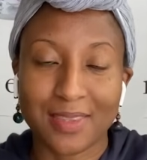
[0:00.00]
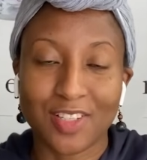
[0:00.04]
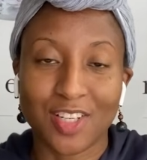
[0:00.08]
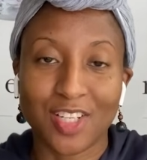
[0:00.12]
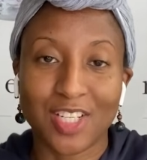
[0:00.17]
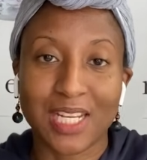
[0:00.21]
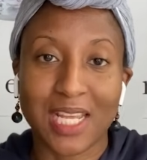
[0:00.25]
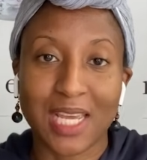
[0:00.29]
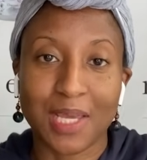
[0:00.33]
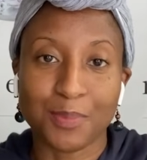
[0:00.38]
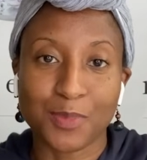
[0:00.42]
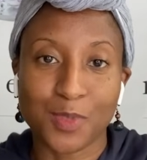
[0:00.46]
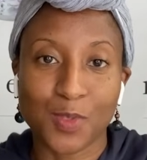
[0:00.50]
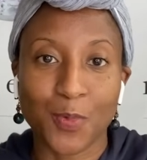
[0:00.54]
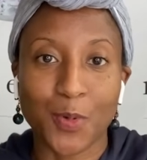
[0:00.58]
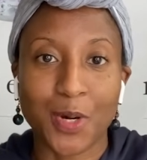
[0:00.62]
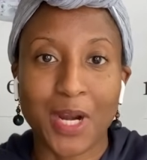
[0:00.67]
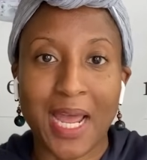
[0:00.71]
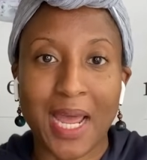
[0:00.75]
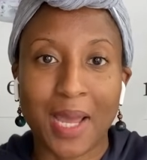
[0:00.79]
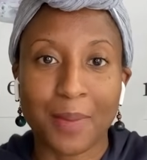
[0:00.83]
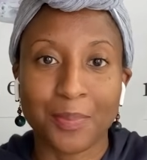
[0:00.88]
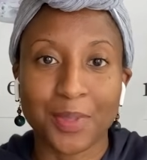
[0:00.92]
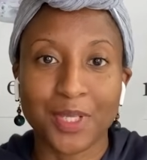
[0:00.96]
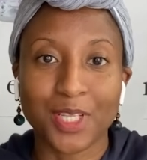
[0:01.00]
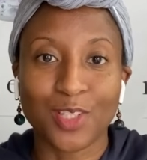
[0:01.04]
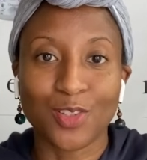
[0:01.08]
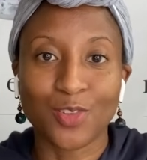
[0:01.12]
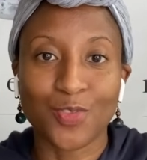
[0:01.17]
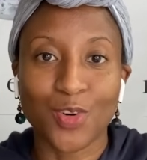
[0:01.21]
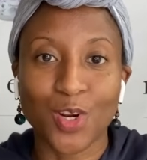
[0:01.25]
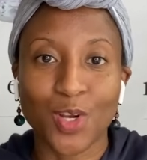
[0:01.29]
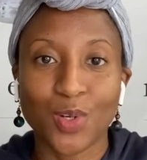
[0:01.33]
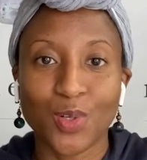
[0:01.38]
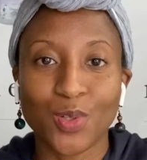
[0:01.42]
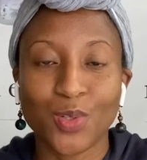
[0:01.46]
Their names were Apple
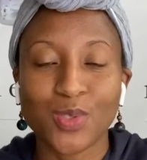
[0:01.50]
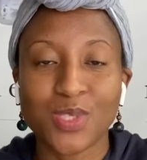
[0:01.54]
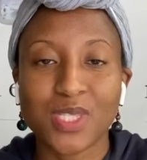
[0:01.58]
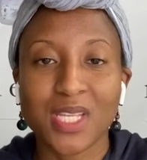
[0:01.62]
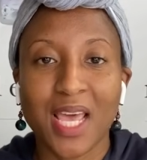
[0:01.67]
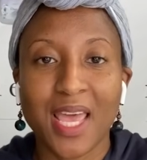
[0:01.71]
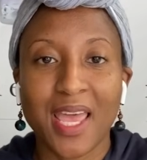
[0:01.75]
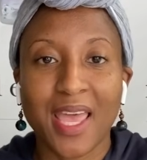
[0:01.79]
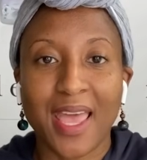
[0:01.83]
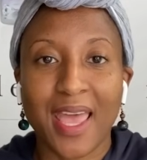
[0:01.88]
and Rose,